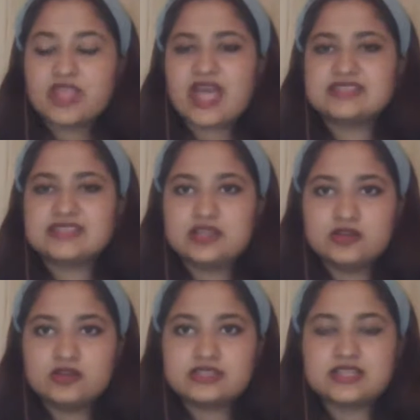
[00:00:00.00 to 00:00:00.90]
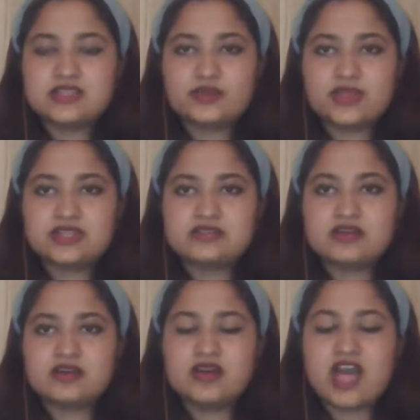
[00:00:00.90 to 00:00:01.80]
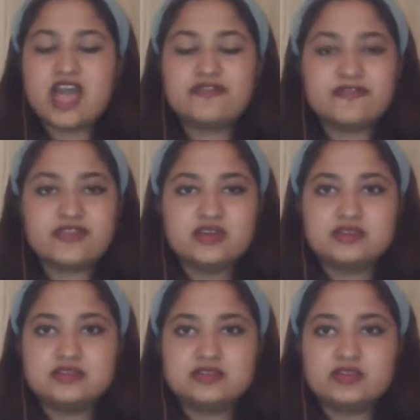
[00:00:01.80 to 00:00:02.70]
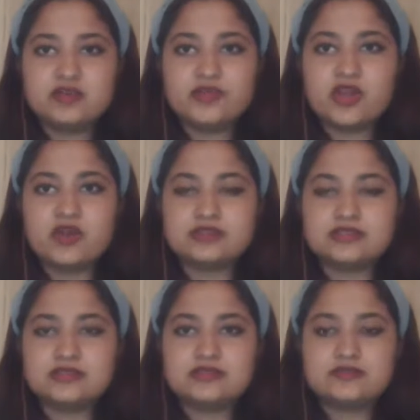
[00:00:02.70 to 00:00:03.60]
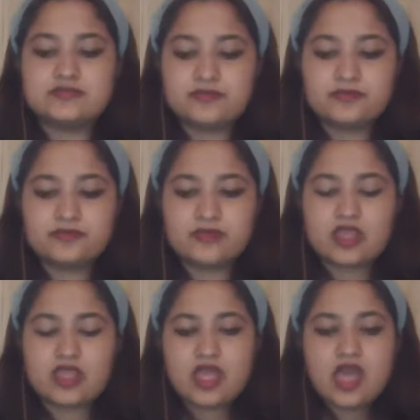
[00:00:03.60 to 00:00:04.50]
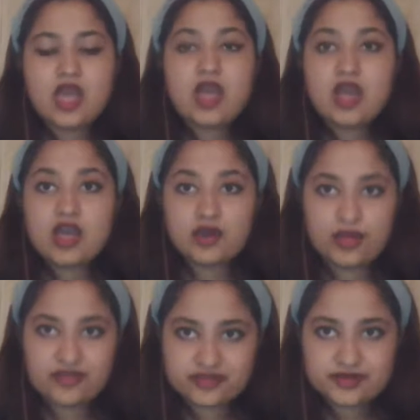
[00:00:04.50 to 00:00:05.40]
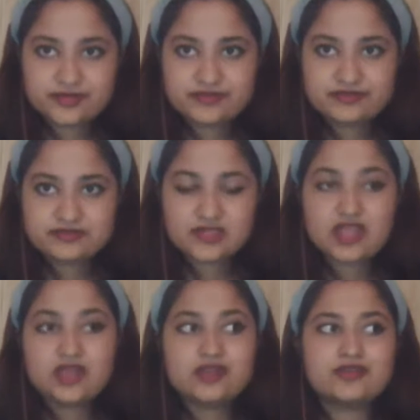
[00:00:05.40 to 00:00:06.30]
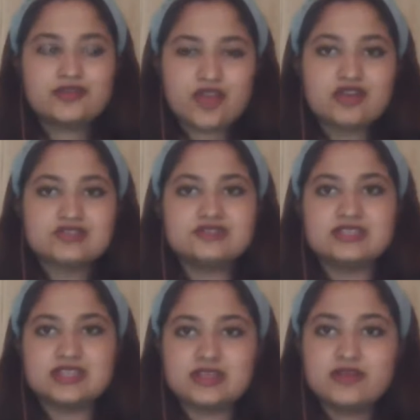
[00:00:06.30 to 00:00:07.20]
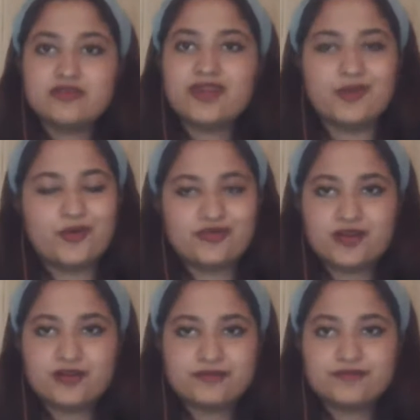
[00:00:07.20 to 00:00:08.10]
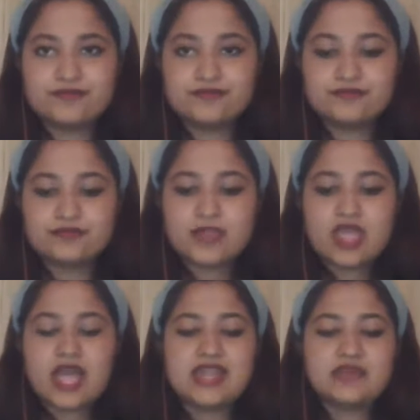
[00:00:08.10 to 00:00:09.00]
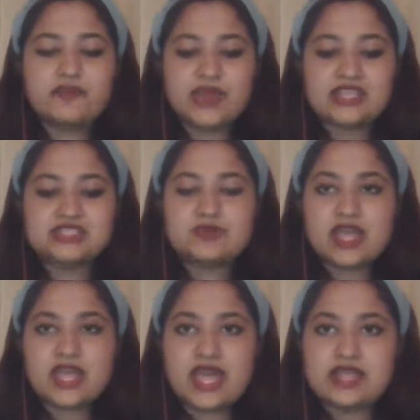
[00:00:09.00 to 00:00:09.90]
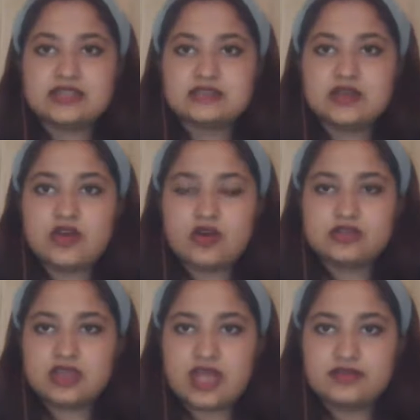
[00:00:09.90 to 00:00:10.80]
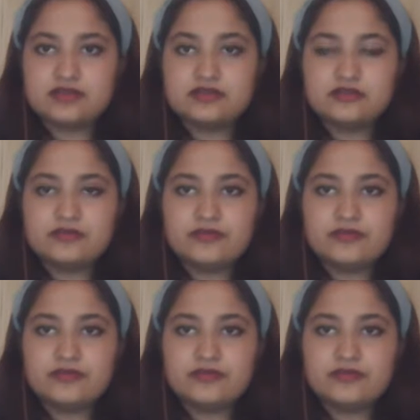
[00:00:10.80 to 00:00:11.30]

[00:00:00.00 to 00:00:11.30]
as I looked at the window, I feared to look beyond it. However, curiosity won over, and I placed my hand on the handle.